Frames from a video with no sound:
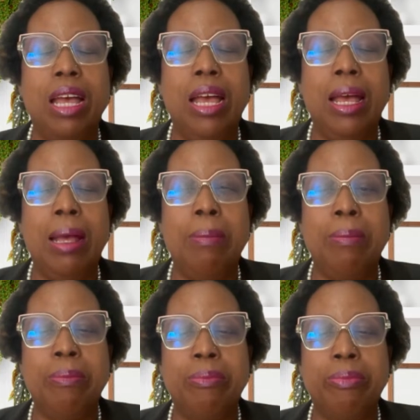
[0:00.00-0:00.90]

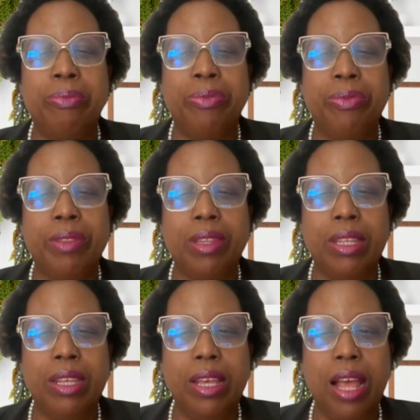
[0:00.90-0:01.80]
a
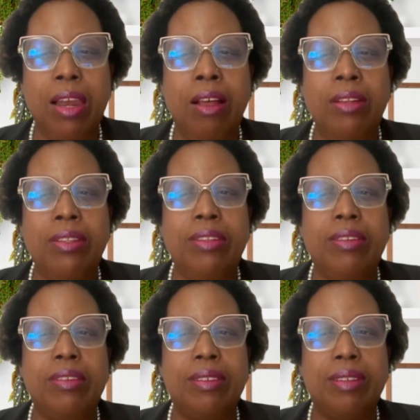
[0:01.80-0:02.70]
lot
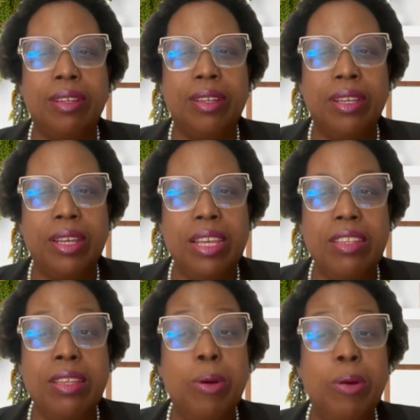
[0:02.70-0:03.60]

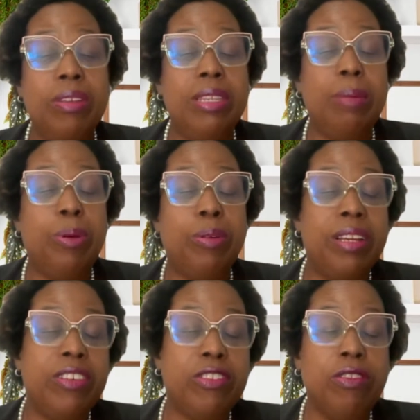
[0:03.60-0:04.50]
is about the
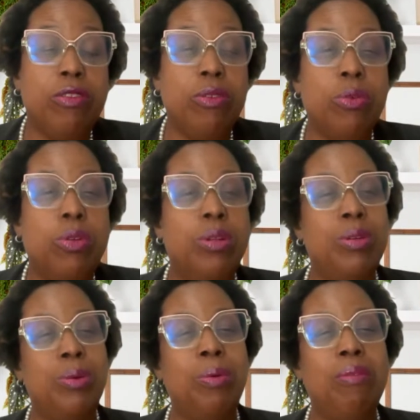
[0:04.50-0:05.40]
separation. So you'll
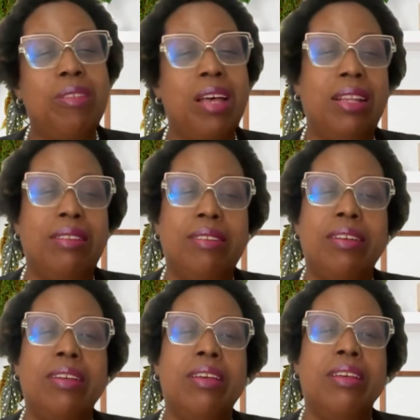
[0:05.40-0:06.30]
know that
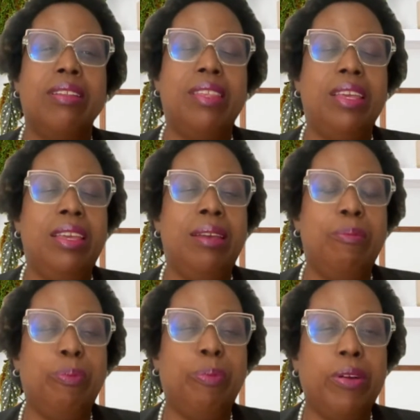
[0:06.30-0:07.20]
the
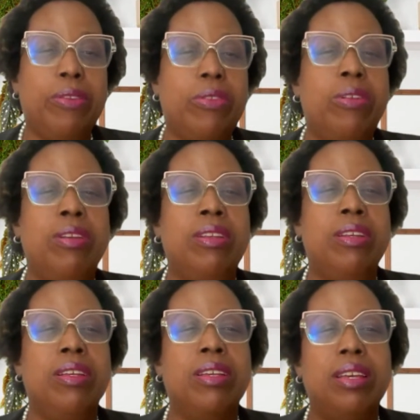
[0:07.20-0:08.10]
person,
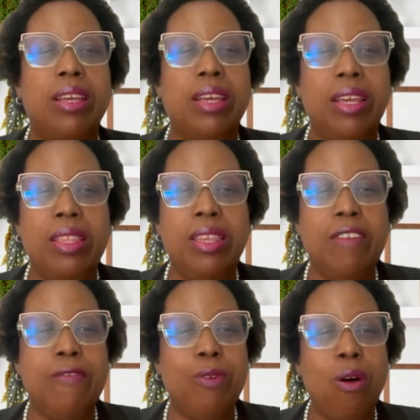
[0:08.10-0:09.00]

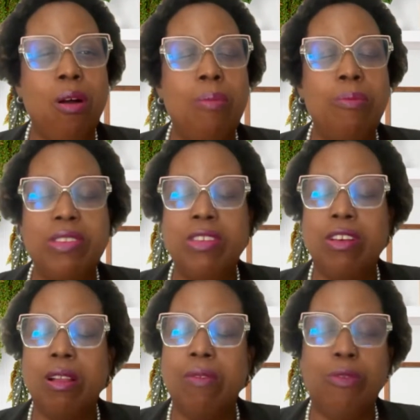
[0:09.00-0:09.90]
their form,
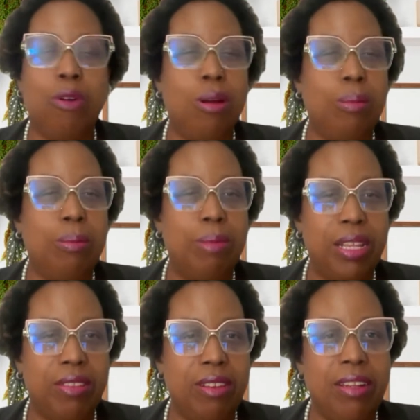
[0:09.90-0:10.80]
physical form,
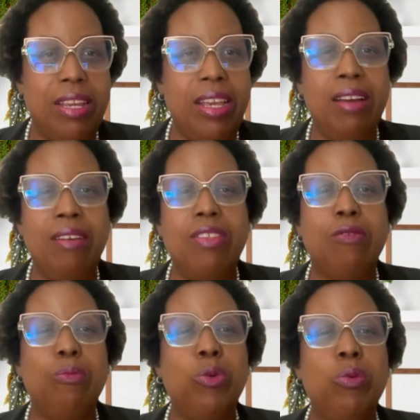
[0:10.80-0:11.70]
is not here.
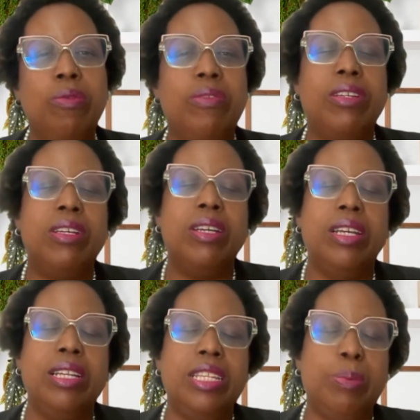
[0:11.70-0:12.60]
They've moved
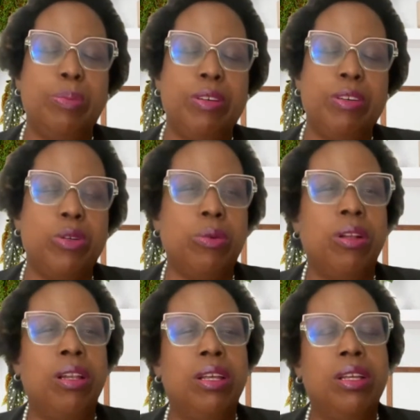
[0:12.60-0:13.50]
in a
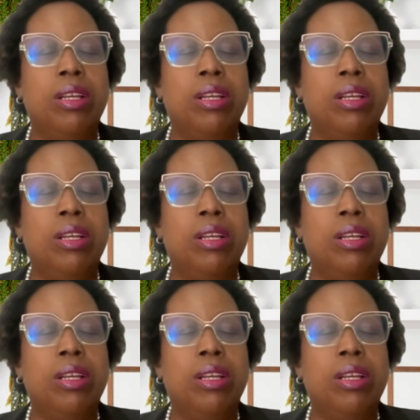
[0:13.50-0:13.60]
spiritual